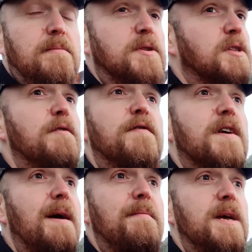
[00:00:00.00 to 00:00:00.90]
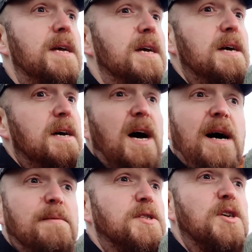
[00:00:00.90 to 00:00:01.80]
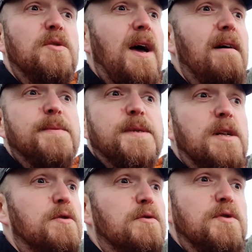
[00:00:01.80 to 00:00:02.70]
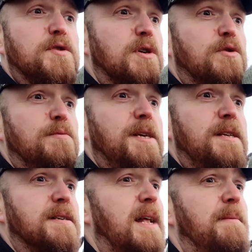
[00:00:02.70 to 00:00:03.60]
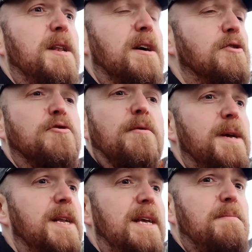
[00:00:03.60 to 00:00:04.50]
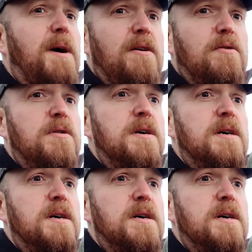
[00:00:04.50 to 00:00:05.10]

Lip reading: But don't forget me, I'm still there, I'm still on all the social medias. Let me know, drop me an email.